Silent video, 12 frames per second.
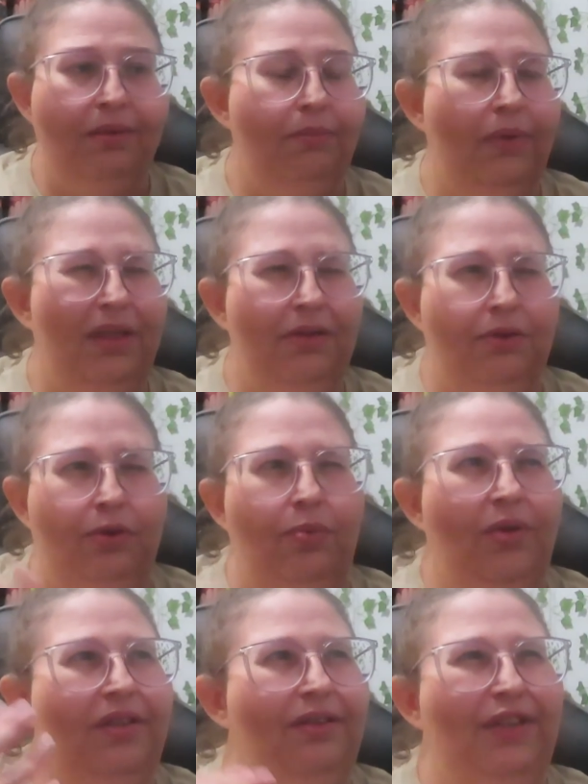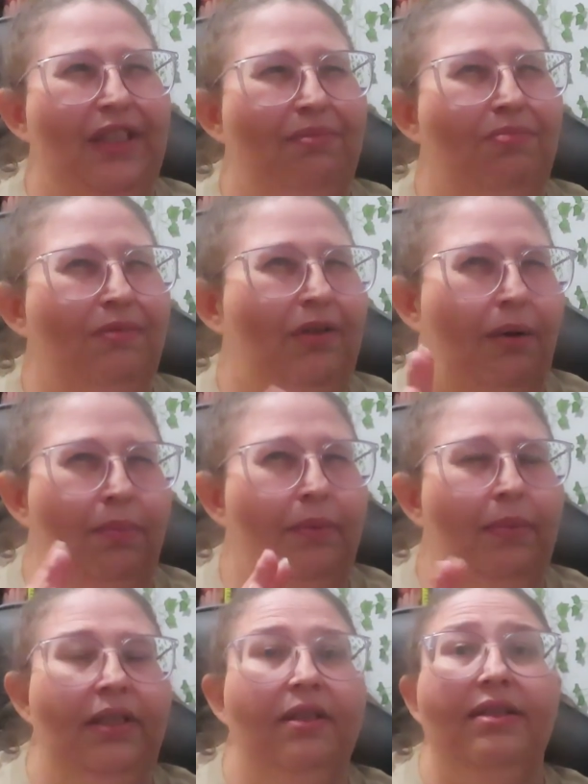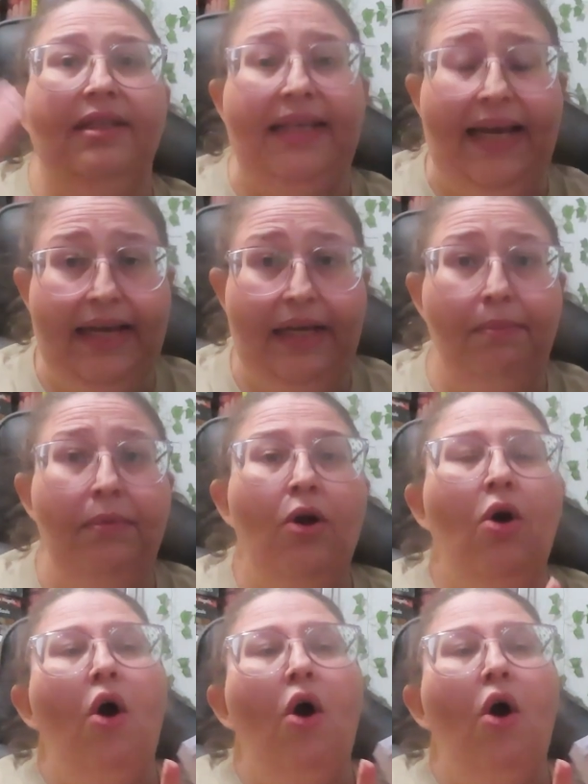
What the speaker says: a month or once every couple months game